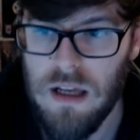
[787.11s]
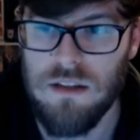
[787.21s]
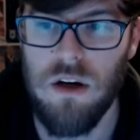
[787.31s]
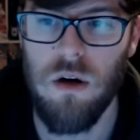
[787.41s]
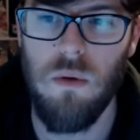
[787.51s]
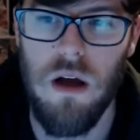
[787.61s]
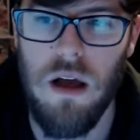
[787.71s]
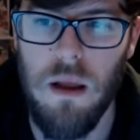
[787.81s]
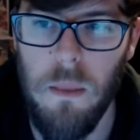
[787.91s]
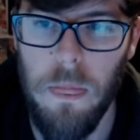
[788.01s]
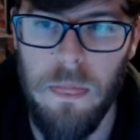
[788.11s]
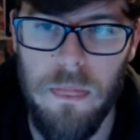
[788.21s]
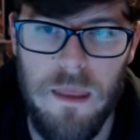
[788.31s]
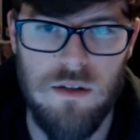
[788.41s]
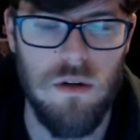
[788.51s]
So
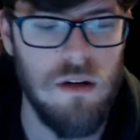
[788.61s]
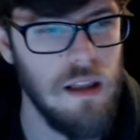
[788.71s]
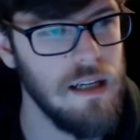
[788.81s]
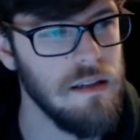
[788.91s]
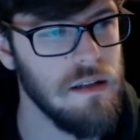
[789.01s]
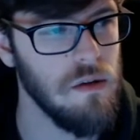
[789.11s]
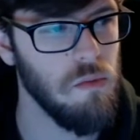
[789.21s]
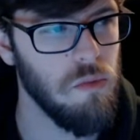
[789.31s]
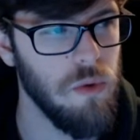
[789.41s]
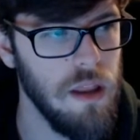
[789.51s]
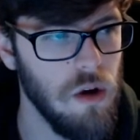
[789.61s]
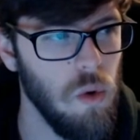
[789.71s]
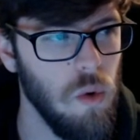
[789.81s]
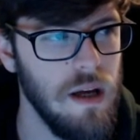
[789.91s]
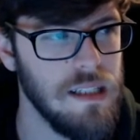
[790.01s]
these sort of lists, really
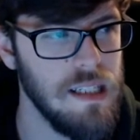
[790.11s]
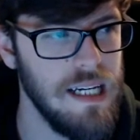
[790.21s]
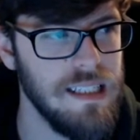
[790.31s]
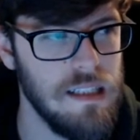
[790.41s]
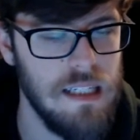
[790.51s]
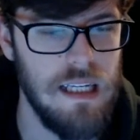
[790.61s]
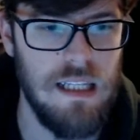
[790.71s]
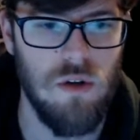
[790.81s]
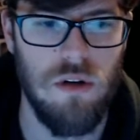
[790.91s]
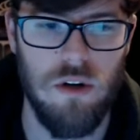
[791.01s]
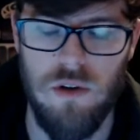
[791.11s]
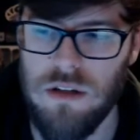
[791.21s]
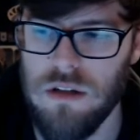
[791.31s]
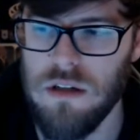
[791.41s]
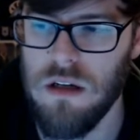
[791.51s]
cool. It's nice to see these sort of
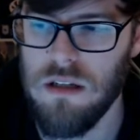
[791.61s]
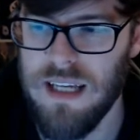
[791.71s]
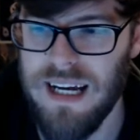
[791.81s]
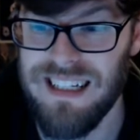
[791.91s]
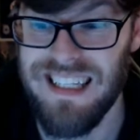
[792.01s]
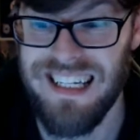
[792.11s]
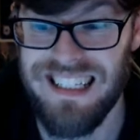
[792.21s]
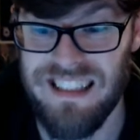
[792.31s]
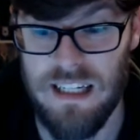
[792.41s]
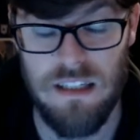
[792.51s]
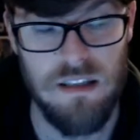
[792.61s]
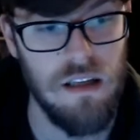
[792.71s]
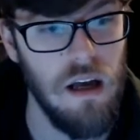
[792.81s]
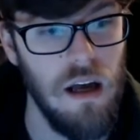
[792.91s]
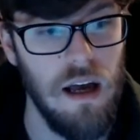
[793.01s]
creature decks that exist
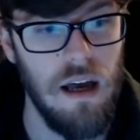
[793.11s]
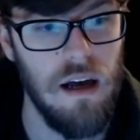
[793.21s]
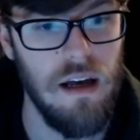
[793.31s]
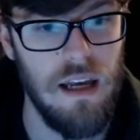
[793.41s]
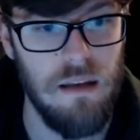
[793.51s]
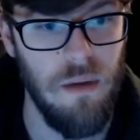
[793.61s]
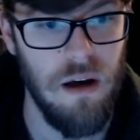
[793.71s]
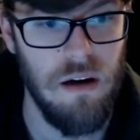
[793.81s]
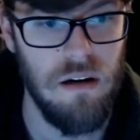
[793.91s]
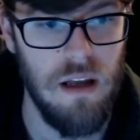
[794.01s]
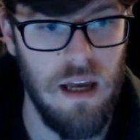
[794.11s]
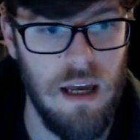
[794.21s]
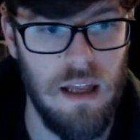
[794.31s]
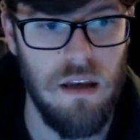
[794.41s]
in Modern, and